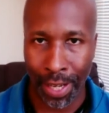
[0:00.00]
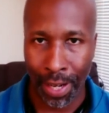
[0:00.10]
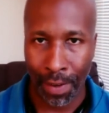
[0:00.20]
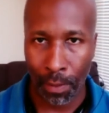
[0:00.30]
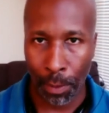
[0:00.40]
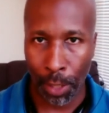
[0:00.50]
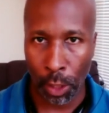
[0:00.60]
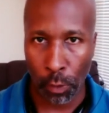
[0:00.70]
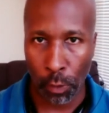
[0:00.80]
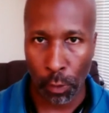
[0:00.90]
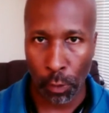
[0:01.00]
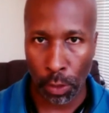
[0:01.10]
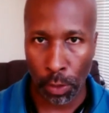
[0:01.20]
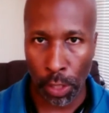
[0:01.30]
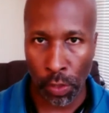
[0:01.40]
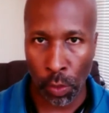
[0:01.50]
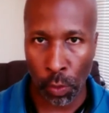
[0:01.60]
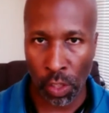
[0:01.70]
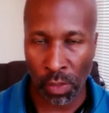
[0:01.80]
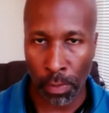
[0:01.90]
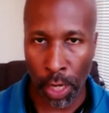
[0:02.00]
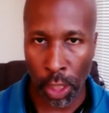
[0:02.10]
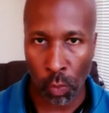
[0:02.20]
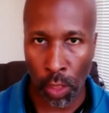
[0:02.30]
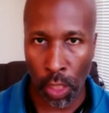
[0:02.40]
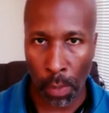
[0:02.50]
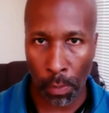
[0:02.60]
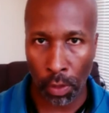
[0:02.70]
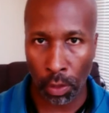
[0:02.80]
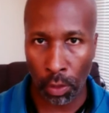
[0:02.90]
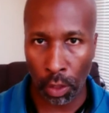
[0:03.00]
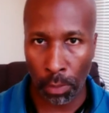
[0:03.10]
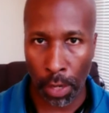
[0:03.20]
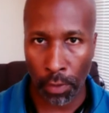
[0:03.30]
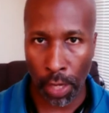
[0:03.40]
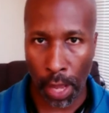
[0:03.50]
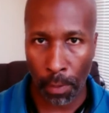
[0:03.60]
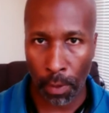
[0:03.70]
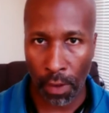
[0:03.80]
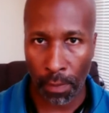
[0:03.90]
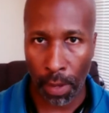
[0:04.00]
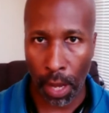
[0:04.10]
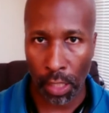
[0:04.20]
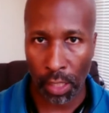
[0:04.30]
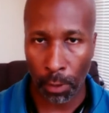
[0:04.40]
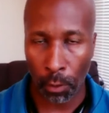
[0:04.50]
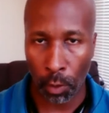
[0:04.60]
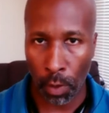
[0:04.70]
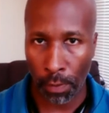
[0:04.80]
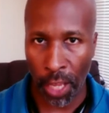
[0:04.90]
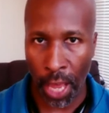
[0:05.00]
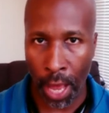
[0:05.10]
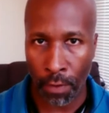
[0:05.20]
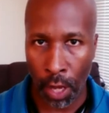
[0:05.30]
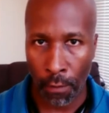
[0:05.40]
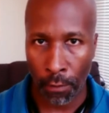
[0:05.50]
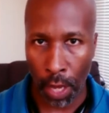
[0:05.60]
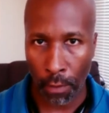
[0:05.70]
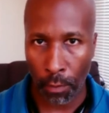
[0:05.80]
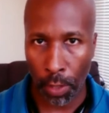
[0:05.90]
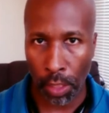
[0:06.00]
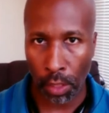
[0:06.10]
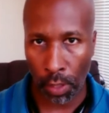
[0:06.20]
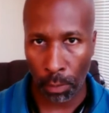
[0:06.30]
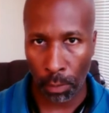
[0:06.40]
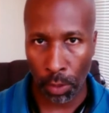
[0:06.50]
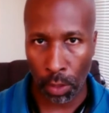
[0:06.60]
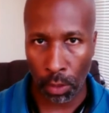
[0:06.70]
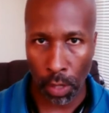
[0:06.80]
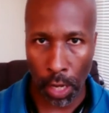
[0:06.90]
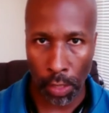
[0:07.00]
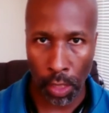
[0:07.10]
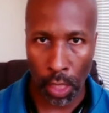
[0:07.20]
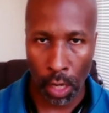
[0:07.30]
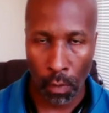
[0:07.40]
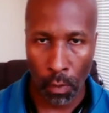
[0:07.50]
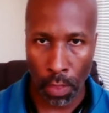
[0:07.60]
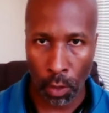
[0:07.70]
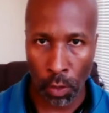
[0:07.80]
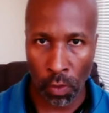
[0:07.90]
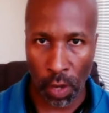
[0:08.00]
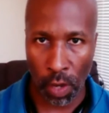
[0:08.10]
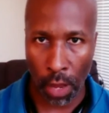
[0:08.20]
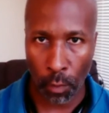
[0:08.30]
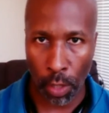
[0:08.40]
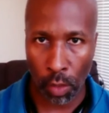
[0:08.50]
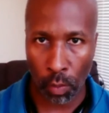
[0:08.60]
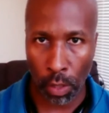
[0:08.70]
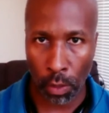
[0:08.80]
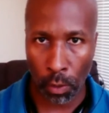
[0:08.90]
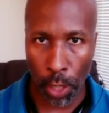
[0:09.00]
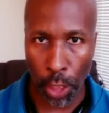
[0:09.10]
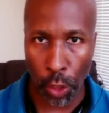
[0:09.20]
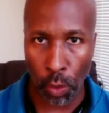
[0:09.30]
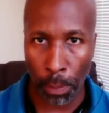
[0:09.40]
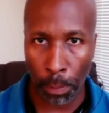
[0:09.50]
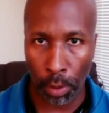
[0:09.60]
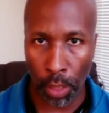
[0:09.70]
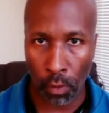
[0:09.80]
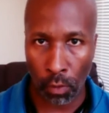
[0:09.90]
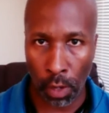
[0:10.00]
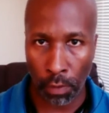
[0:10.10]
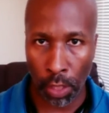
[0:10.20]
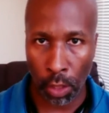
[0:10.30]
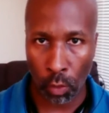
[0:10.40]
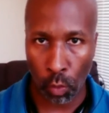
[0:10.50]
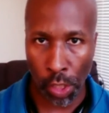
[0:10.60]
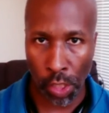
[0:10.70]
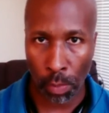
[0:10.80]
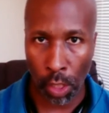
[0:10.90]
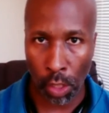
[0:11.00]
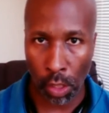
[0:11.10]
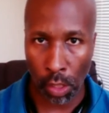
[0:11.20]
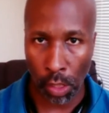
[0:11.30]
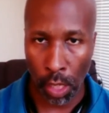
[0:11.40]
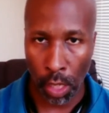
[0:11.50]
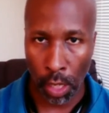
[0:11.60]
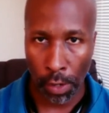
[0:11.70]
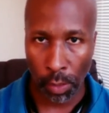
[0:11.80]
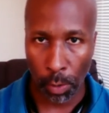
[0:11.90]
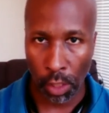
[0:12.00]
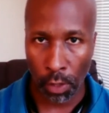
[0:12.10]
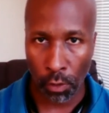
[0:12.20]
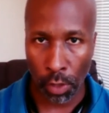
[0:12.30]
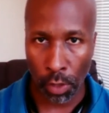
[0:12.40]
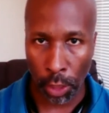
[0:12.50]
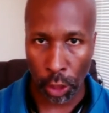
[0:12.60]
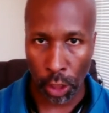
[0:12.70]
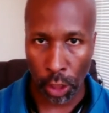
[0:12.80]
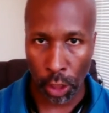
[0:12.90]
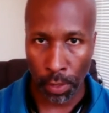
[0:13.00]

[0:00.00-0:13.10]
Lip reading: that what we're going to try to do is do as much as we can with the little amount of time that we have possible. We roughly have 5 weeks available to us. Within those 5 weeks, we are going to complete roughly three speeches: a speech of introduction,